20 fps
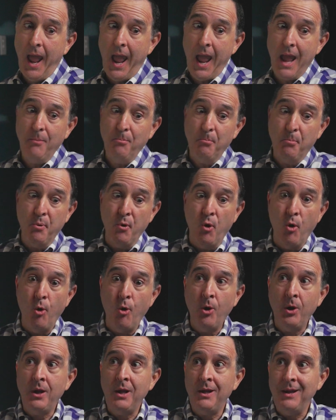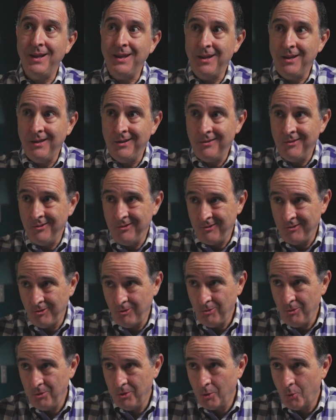and put it
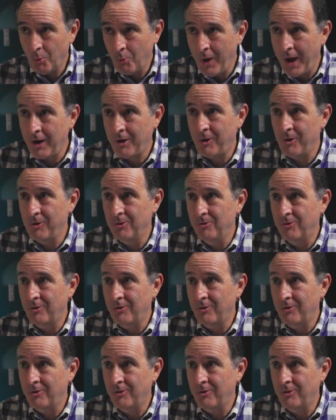into the record